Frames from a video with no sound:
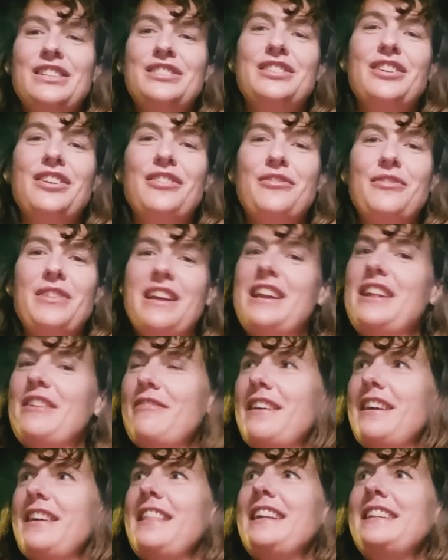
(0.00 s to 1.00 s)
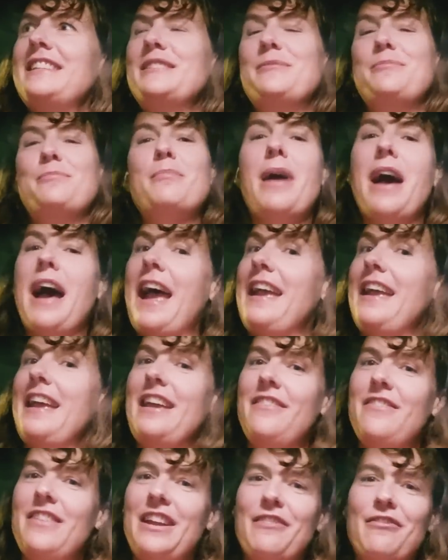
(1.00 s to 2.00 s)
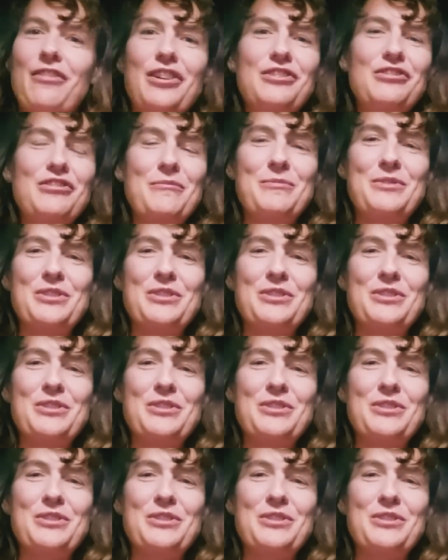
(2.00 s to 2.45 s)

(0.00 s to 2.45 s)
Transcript: So anyway, that's my EV road trip